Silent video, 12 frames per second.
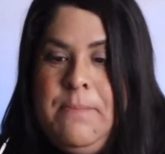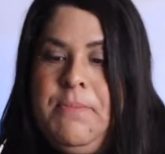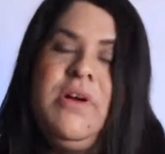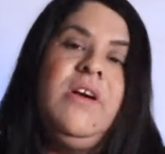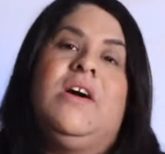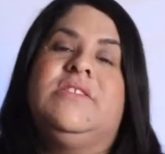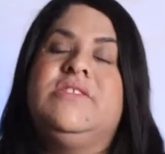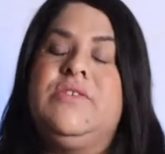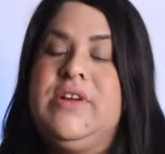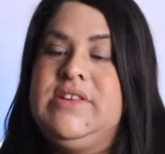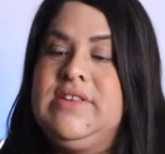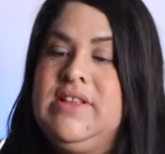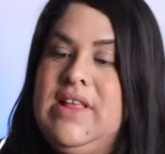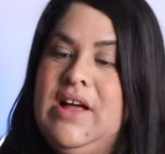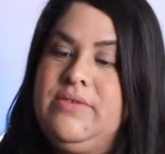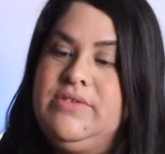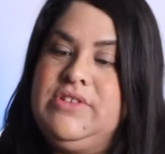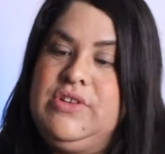But God's grace
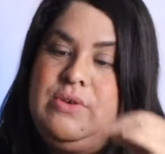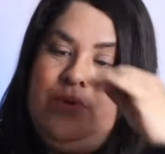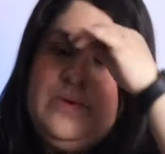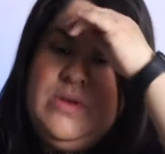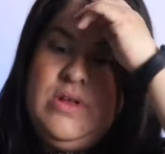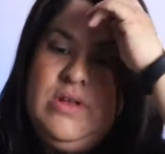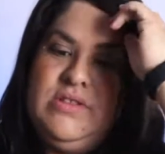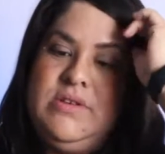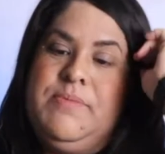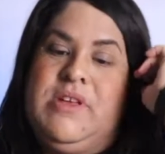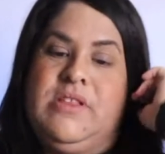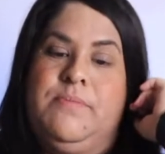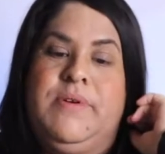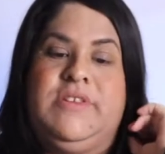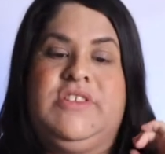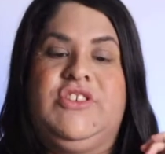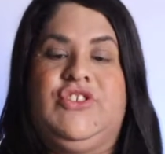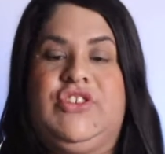allows you to be in the
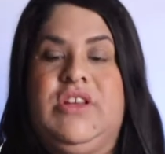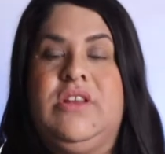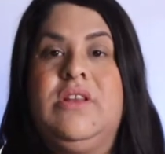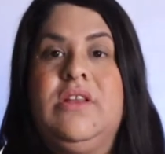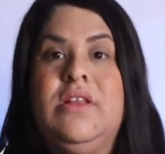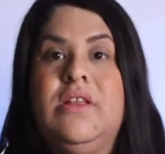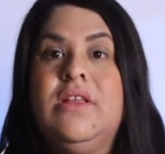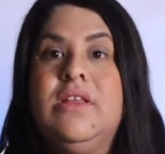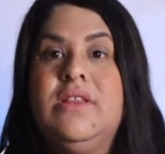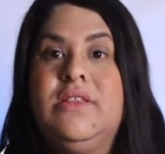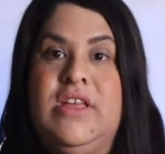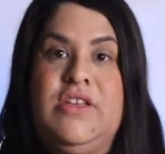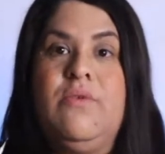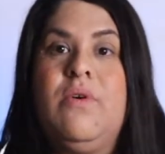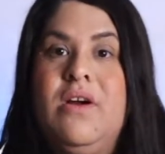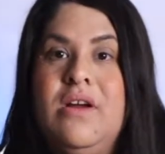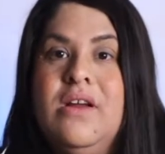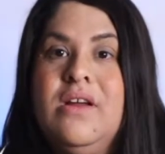position that you
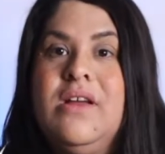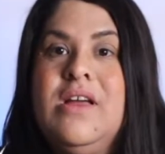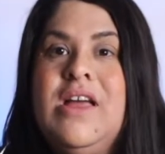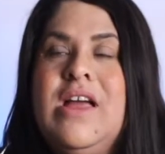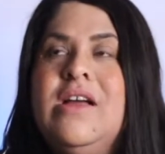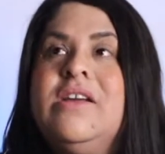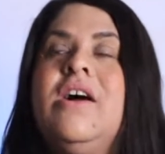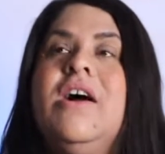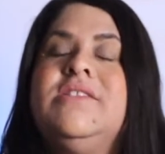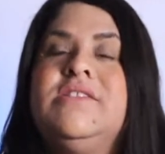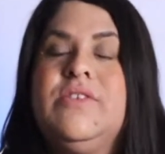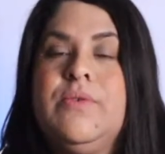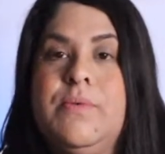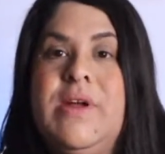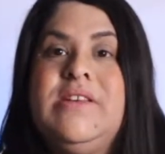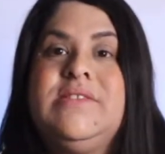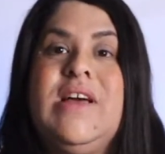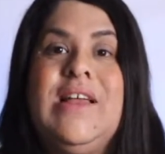are. God's
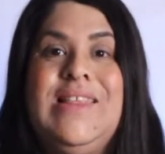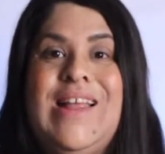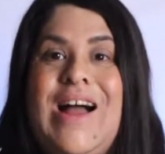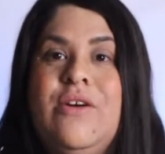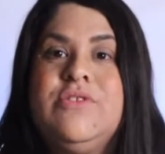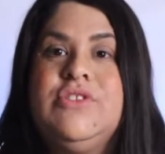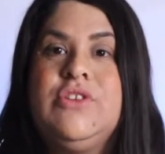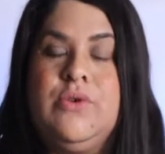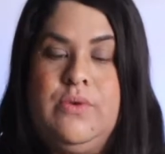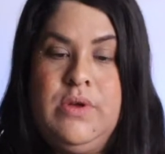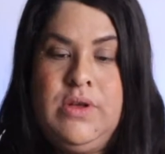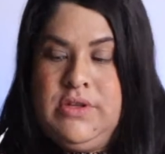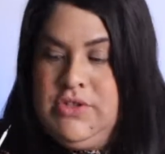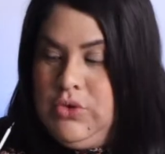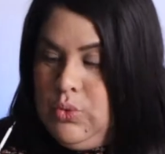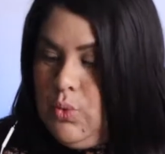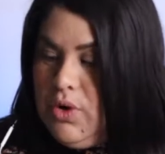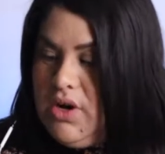grace allows you
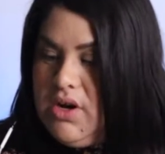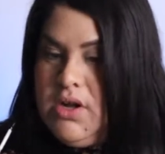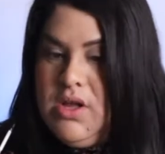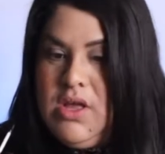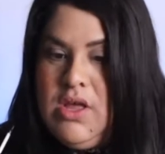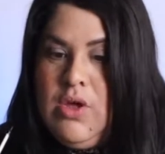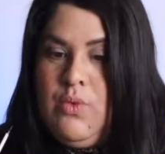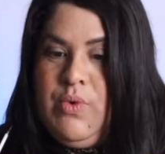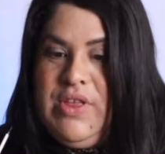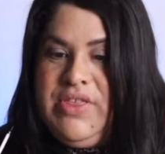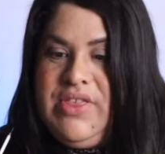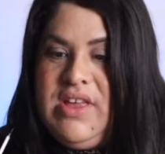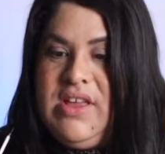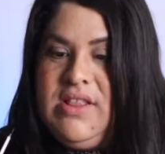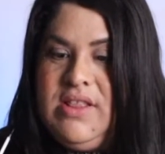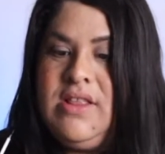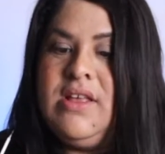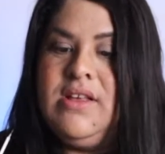to work
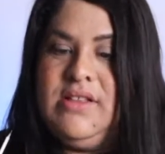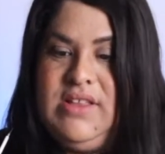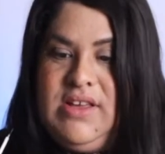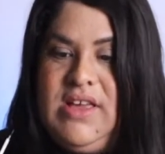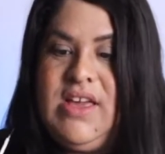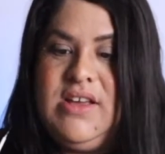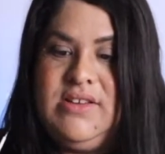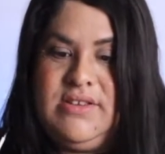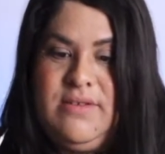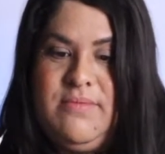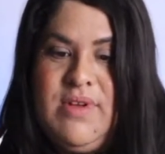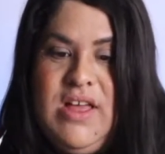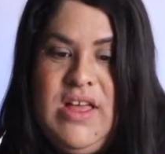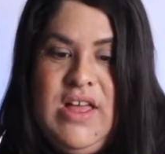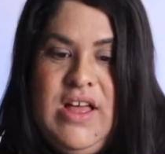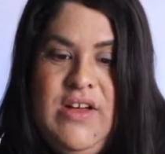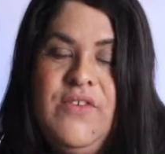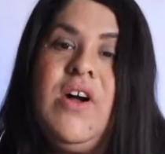within the kingdom
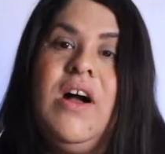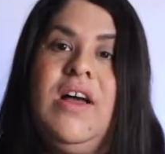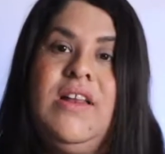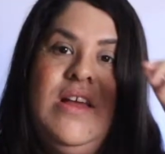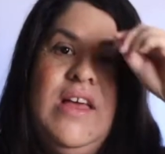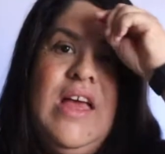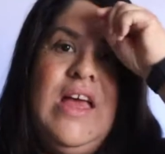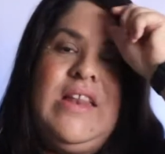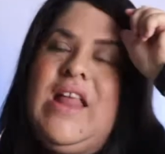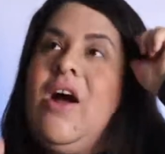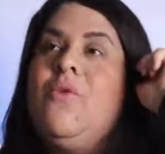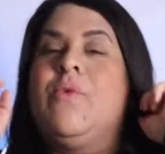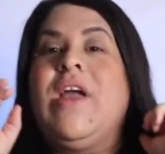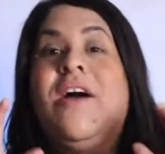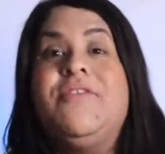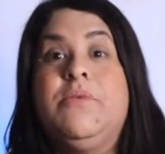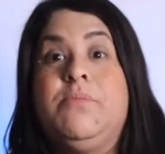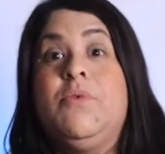of God. Now, we
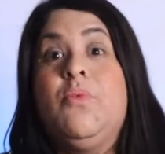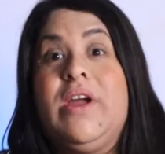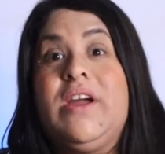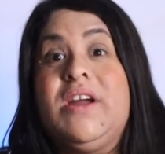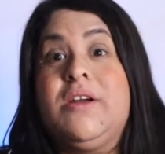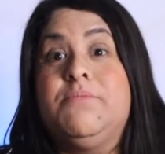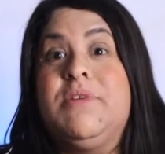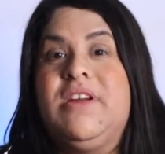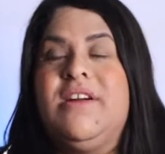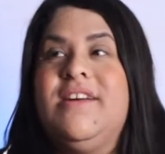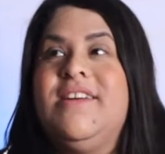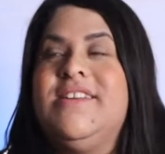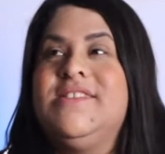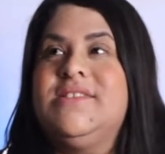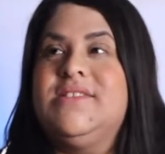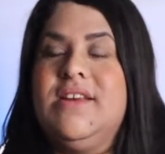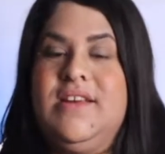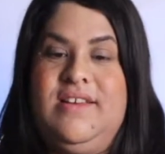have to beware
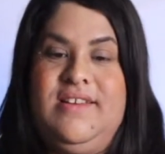because